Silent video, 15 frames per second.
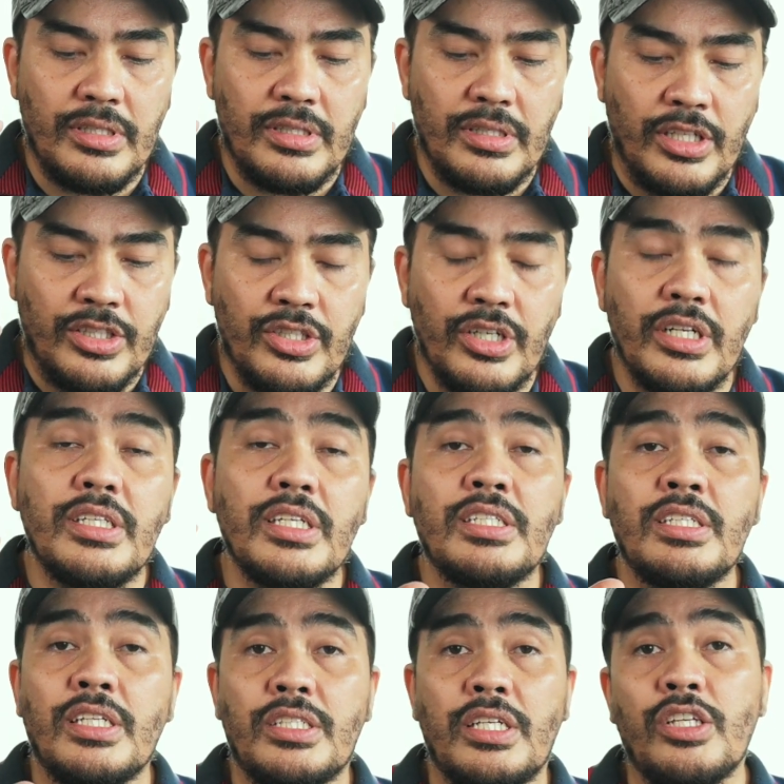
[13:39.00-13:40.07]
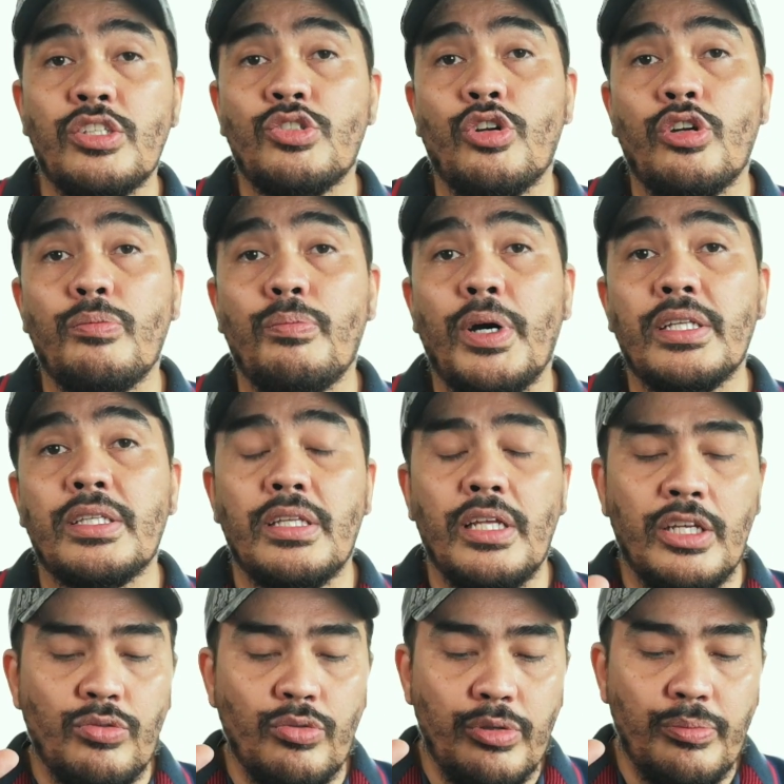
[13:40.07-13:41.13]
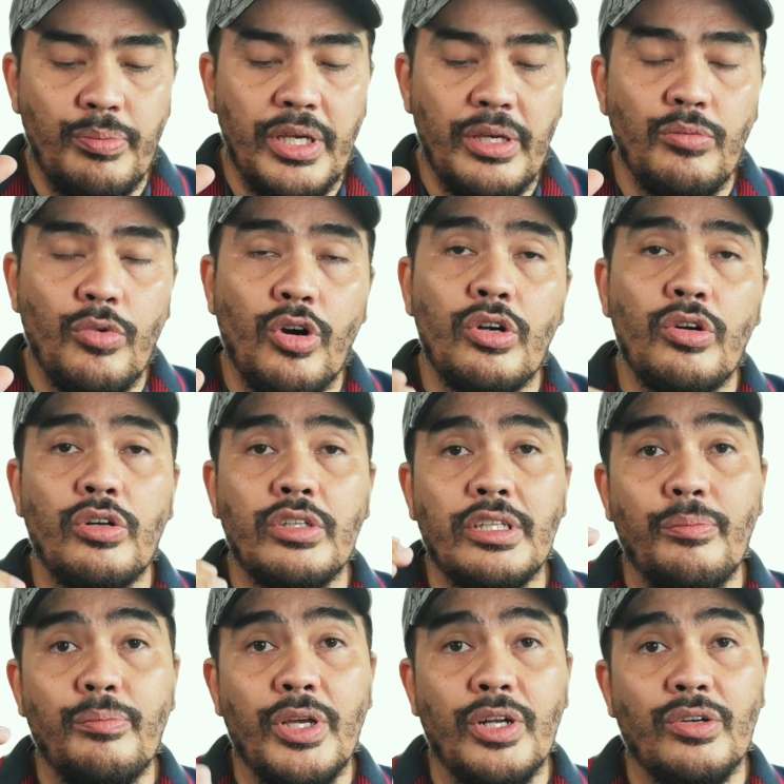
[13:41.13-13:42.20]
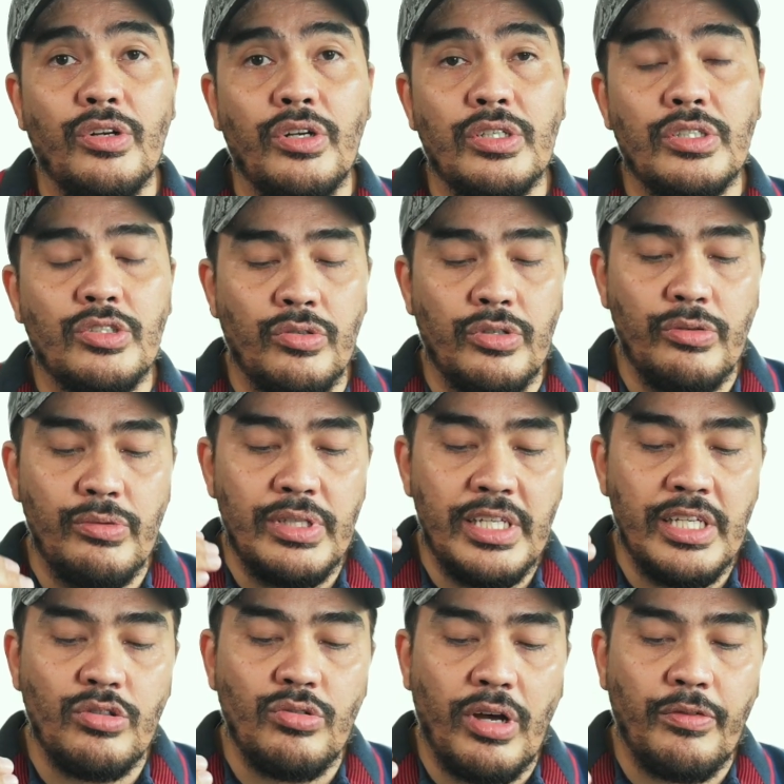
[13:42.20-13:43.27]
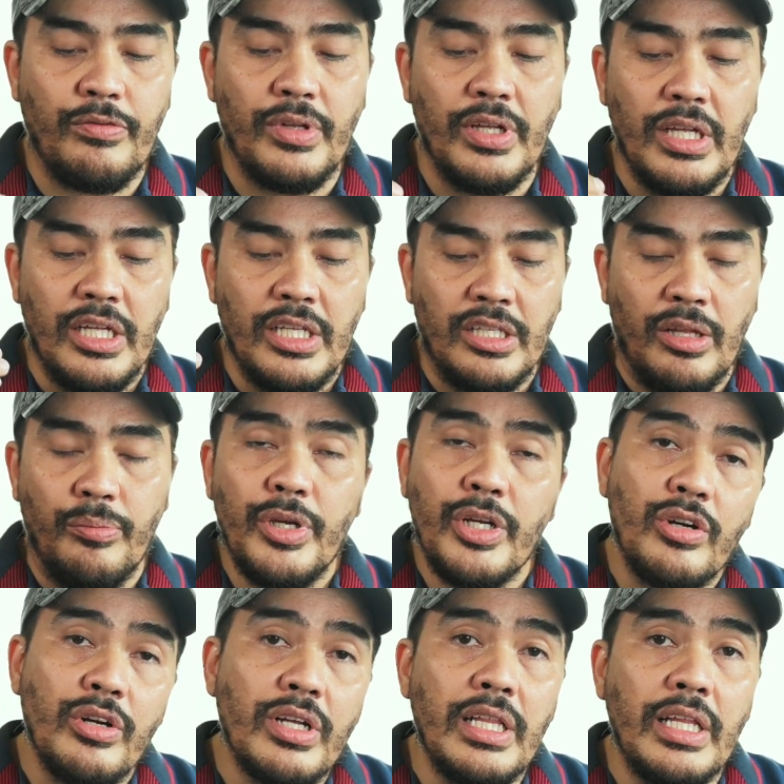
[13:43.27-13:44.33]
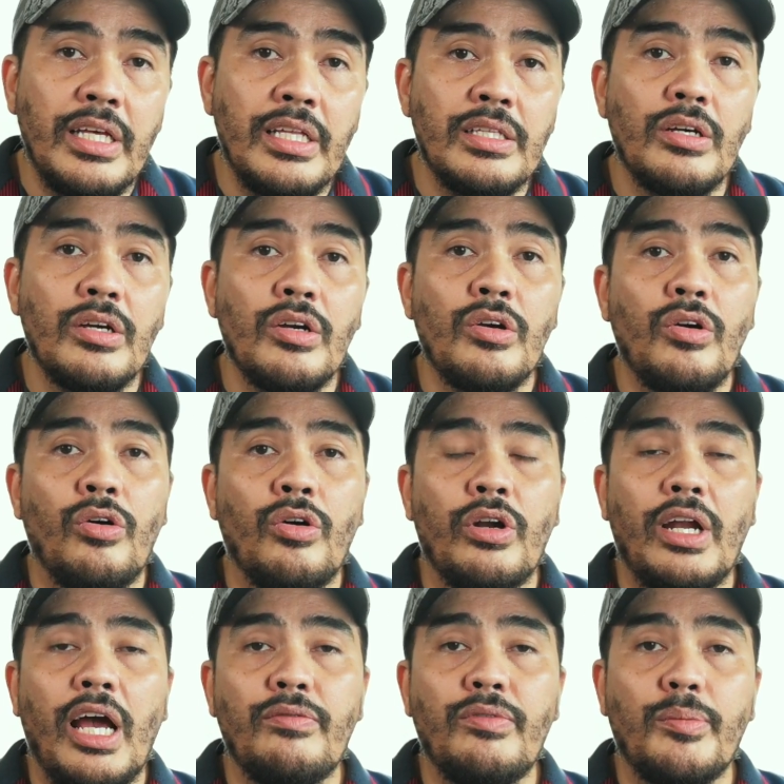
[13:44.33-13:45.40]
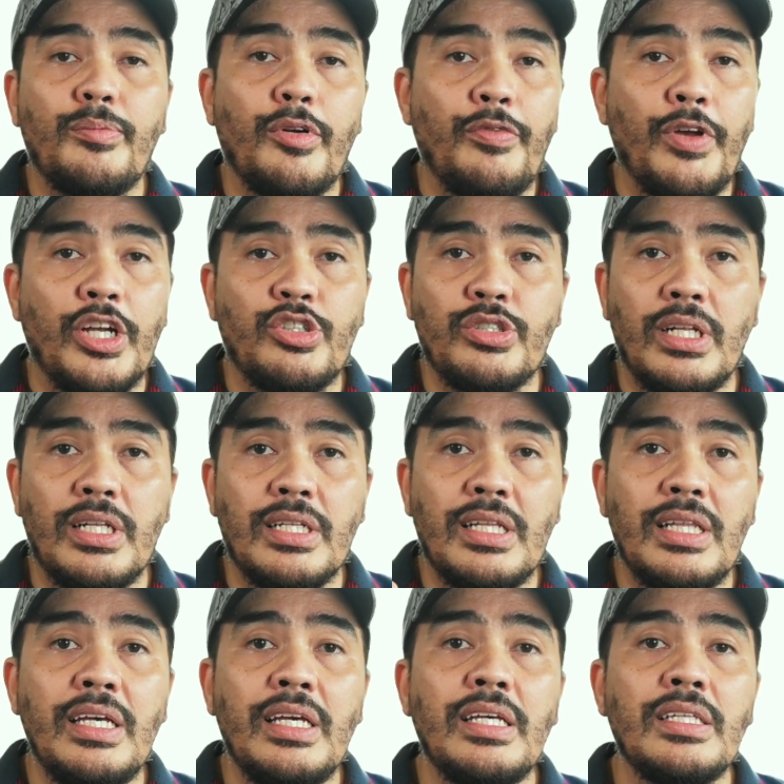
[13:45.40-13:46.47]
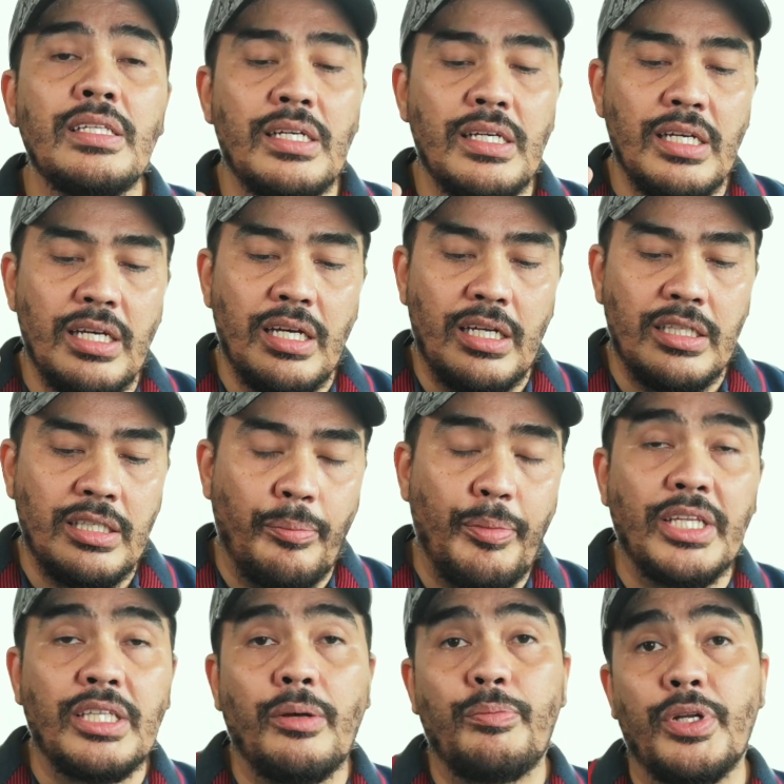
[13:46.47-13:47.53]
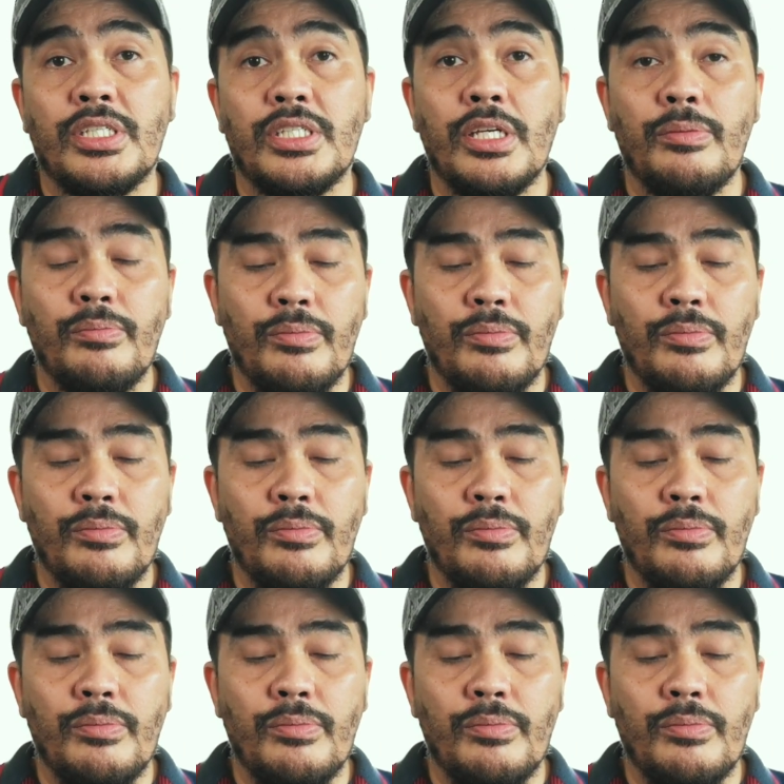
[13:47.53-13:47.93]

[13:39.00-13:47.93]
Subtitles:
the dirt is in the sensor, but it would be more on the mirror. So you need to have the mirror cleaned or have a professional clean the pentaprism.